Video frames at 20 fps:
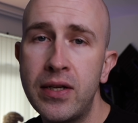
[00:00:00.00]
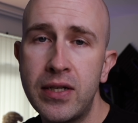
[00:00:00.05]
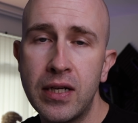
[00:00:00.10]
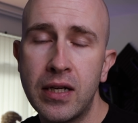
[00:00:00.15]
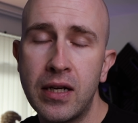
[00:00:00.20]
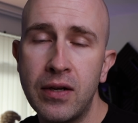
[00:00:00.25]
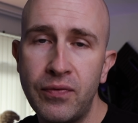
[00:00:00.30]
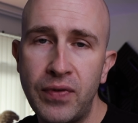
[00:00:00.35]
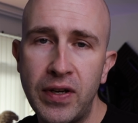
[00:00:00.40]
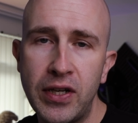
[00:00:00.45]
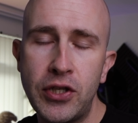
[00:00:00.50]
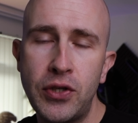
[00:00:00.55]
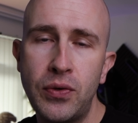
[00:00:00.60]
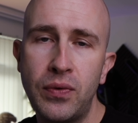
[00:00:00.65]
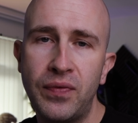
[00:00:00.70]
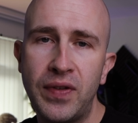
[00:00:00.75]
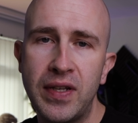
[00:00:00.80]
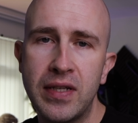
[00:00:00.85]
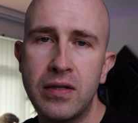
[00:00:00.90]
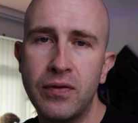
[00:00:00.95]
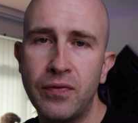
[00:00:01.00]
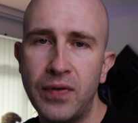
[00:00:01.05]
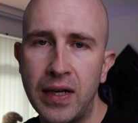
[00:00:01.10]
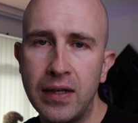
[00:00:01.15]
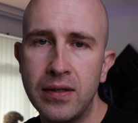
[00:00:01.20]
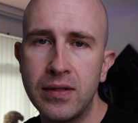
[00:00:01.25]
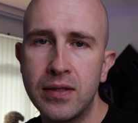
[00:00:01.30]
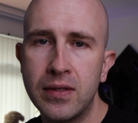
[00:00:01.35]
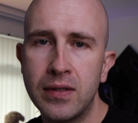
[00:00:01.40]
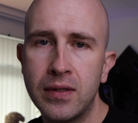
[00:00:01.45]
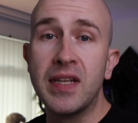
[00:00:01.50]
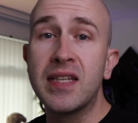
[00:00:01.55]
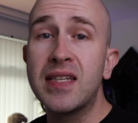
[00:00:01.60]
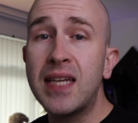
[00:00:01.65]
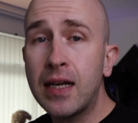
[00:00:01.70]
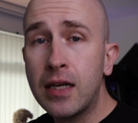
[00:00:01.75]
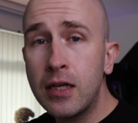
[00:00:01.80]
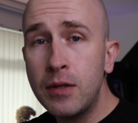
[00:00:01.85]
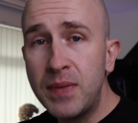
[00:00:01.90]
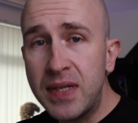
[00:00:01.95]
to convict you of this offence. The
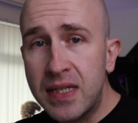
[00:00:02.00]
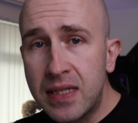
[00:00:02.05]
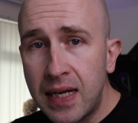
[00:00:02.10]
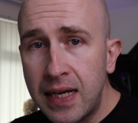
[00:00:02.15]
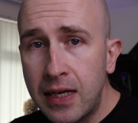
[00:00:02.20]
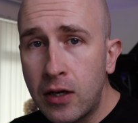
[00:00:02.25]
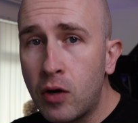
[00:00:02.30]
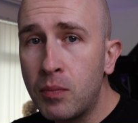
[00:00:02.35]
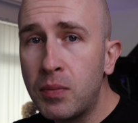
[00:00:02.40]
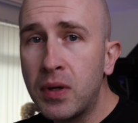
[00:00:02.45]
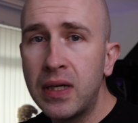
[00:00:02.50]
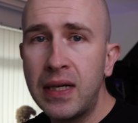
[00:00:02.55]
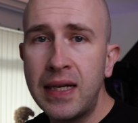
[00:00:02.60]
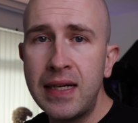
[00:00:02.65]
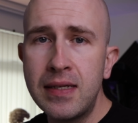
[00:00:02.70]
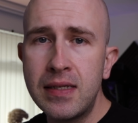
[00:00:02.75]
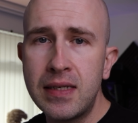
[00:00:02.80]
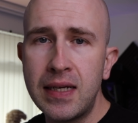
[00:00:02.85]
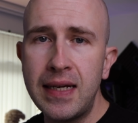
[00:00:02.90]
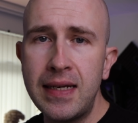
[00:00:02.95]
second mistake on my list